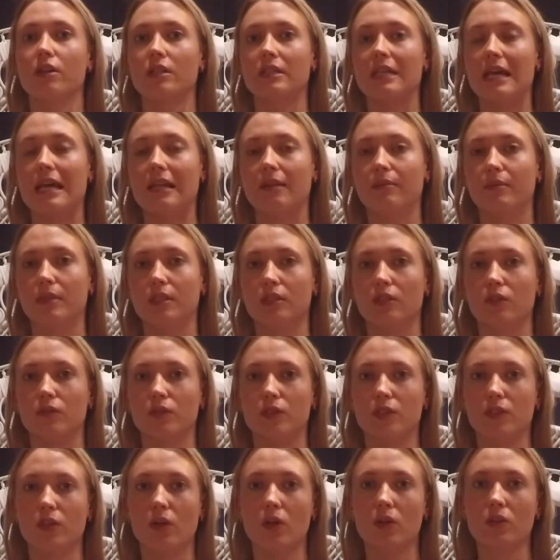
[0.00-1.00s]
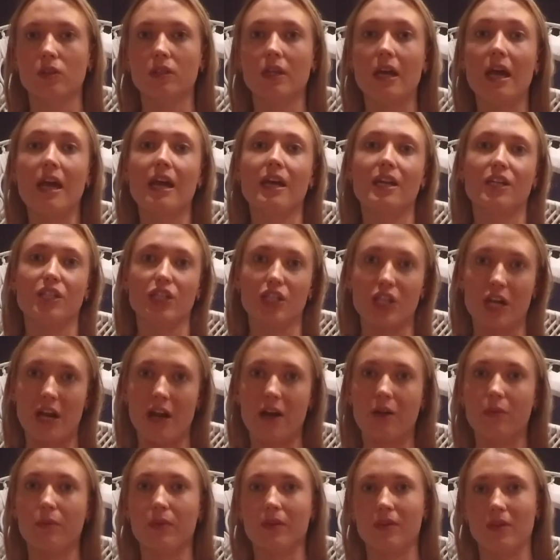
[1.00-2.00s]
earth element of salt,
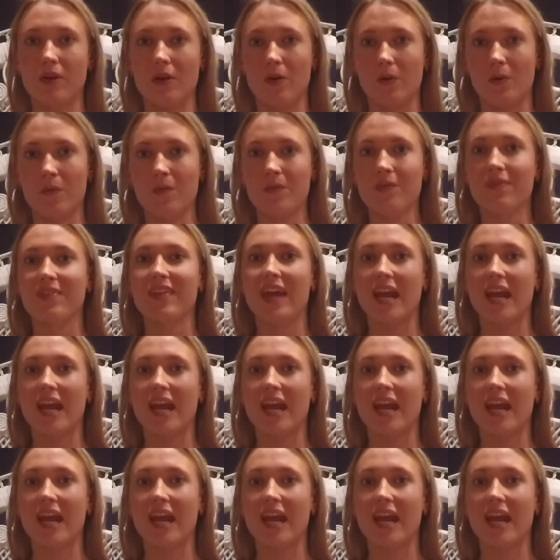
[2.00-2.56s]
share below.